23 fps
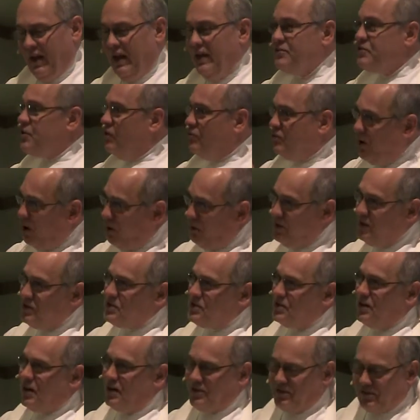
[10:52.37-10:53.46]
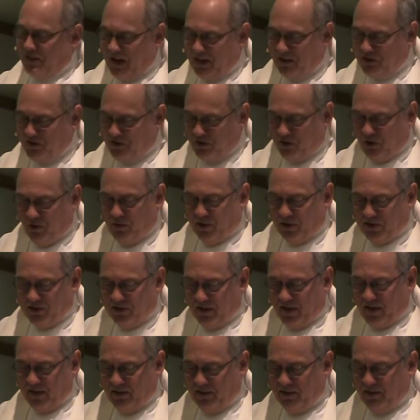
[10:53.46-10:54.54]
So notice in our text too, it
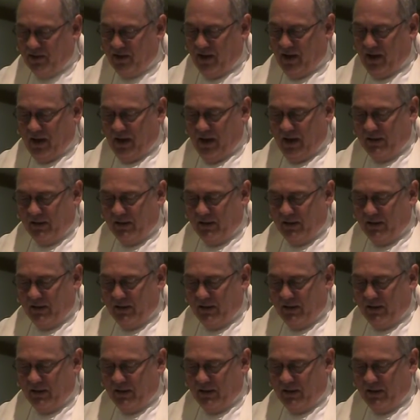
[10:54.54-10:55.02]
says,